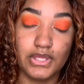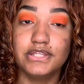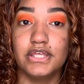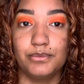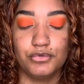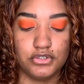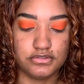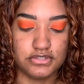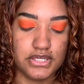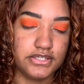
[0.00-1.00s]
And then I'm gonna
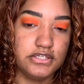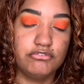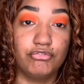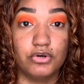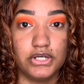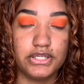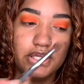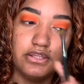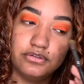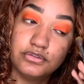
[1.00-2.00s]
take E4
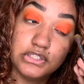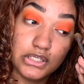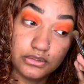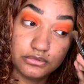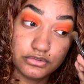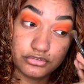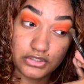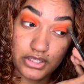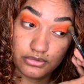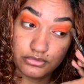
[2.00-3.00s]
again, the yellow
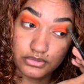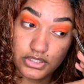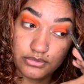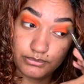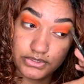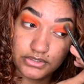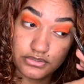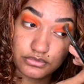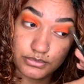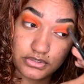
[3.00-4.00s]
shadow, and blend it
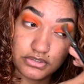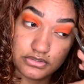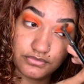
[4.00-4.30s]
into my crease.